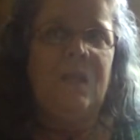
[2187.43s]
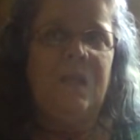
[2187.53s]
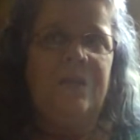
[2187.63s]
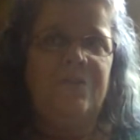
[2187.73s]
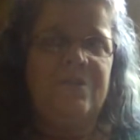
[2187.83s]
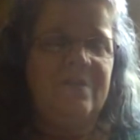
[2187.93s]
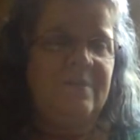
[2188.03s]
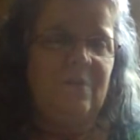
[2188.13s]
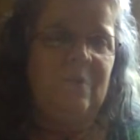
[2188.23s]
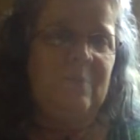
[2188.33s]
and just to
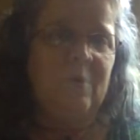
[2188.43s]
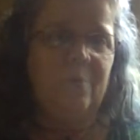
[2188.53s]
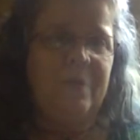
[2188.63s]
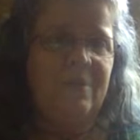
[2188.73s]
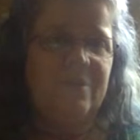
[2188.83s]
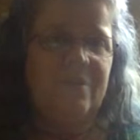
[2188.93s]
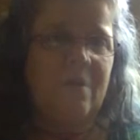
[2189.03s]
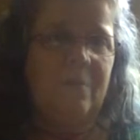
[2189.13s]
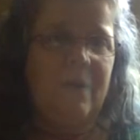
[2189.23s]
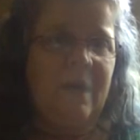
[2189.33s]
see what Myrtle Beach is
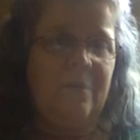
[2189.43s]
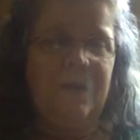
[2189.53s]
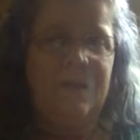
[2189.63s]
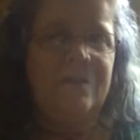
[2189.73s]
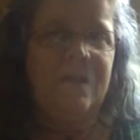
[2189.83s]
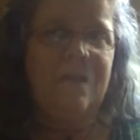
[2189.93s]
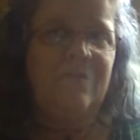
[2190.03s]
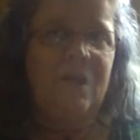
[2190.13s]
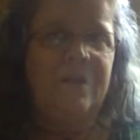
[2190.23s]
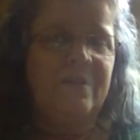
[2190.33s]
all about because I
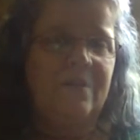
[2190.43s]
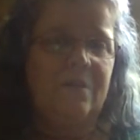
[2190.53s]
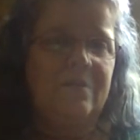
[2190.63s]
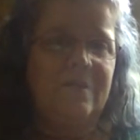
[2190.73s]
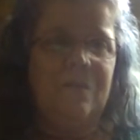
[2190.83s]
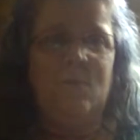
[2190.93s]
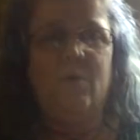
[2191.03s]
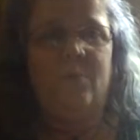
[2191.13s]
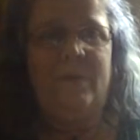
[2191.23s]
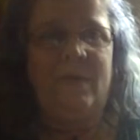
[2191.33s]
never got to see
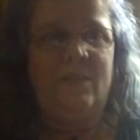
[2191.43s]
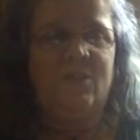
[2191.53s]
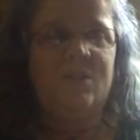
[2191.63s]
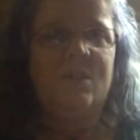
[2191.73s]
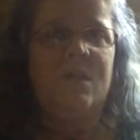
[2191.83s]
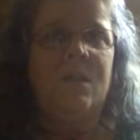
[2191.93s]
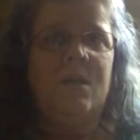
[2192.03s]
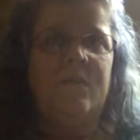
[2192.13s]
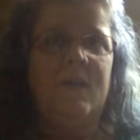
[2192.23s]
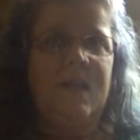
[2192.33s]
Myrtle Beach
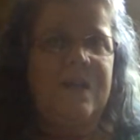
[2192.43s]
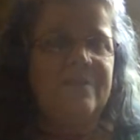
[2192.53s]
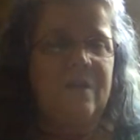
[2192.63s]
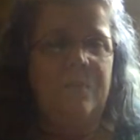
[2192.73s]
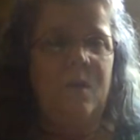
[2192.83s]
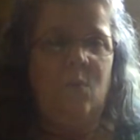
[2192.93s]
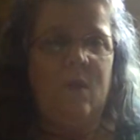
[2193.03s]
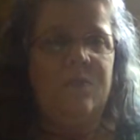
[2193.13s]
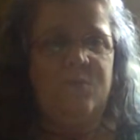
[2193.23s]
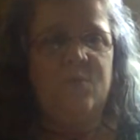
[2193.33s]
the last time I
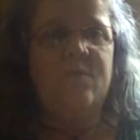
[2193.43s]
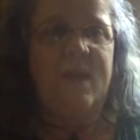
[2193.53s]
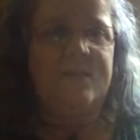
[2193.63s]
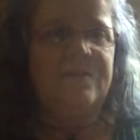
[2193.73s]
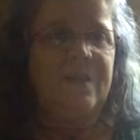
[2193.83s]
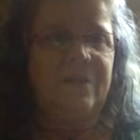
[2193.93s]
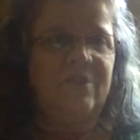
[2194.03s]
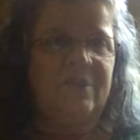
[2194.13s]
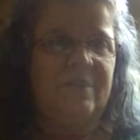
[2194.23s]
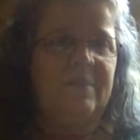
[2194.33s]
went through that
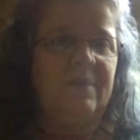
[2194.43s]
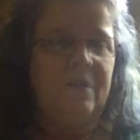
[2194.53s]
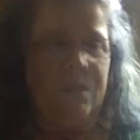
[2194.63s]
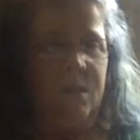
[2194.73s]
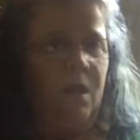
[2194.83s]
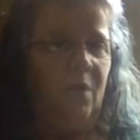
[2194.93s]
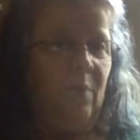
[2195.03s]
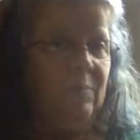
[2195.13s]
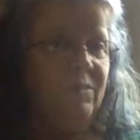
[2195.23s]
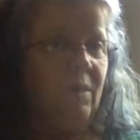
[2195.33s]
section uh,
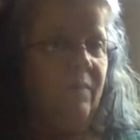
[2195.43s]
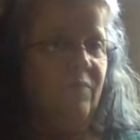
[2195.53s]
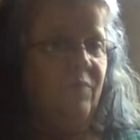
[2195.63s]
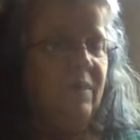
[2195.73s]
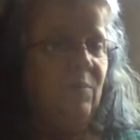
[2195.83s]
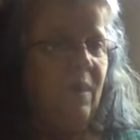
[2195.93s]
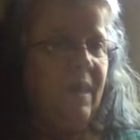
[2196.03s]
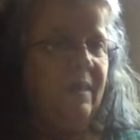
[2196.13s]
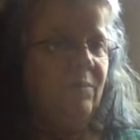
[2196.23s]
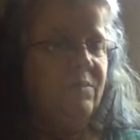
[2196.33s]
we was on the
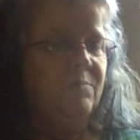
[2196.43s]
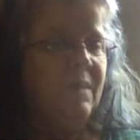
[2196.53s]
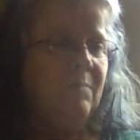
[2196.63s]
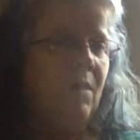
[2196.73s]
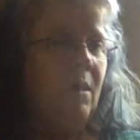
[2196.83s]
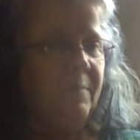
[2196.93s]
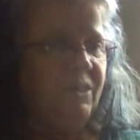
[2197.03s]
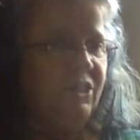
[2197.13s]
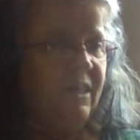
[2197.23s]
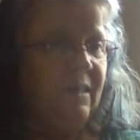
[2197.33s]
freeway, and it was me, mom,
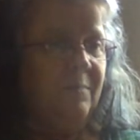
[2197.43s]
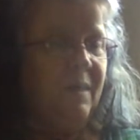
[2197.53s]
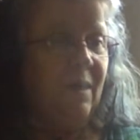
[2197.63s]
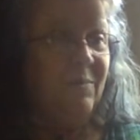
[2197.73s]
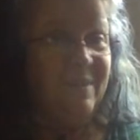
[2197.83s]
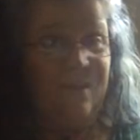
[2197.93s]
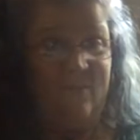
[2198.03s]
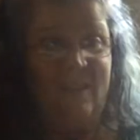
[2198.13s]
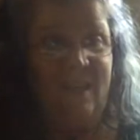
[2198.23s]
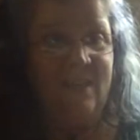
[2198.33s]
and Jim, and I was
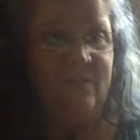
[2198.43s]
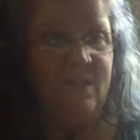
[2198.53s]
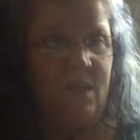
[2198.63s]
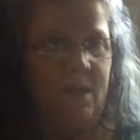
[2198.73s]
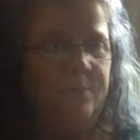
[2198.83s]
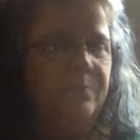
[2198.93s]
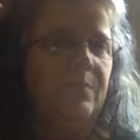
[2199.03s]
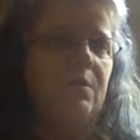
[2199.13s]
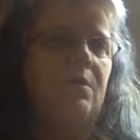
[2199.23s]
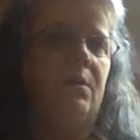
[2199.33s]
17 at the time,
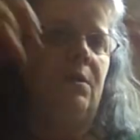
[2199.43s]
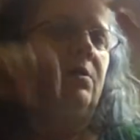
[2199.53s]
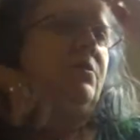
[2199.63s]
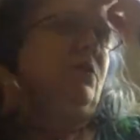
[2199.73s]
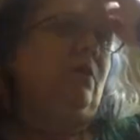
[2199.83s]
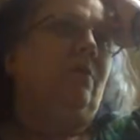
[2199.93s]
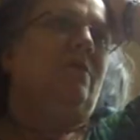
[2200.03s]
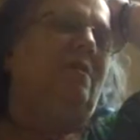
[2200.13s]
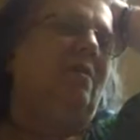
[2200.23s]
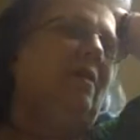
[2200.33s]
so I
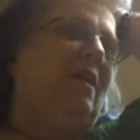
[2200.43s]
was still a